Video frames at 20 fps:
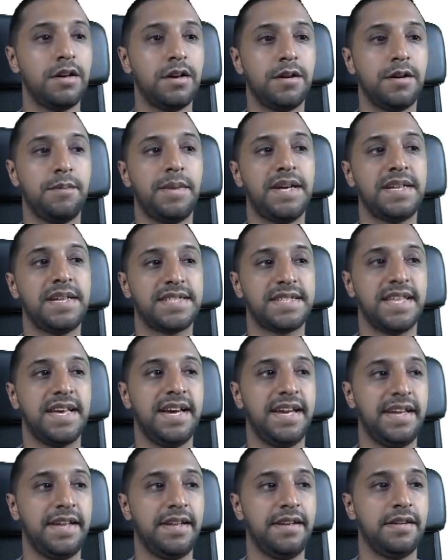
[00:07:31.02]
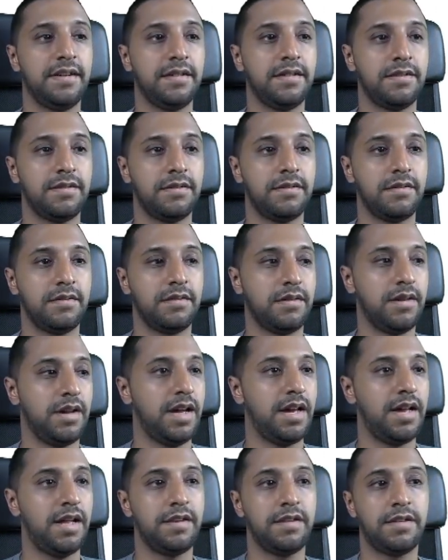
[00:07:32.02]
Paste that in
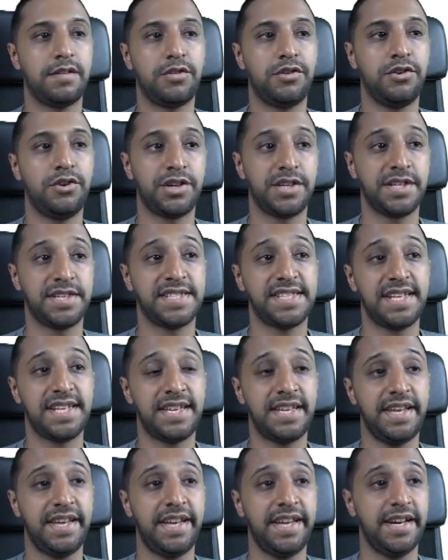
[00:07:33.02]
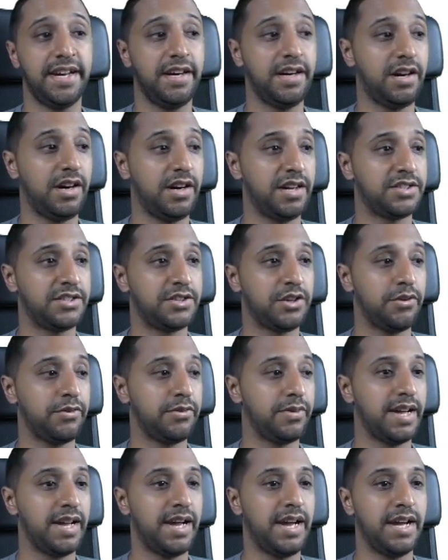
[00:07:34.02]
and you can see here I don't
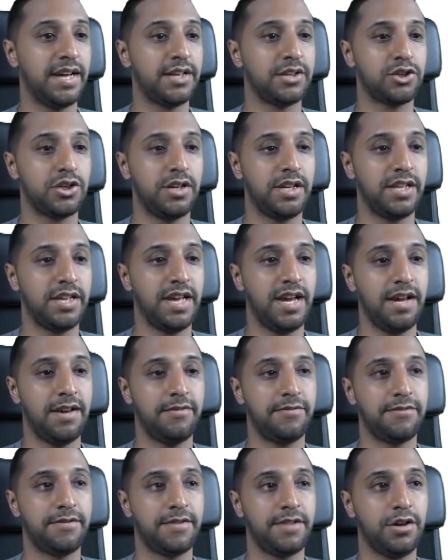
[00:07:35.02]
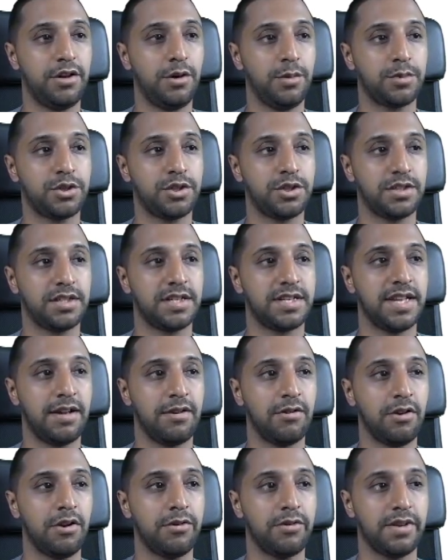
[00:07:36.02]
actually have the option to
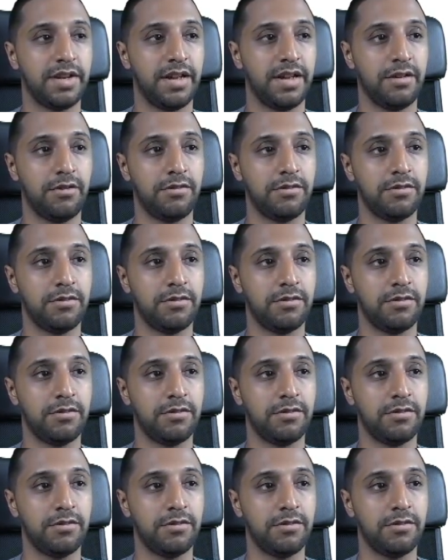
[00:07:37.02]
download now.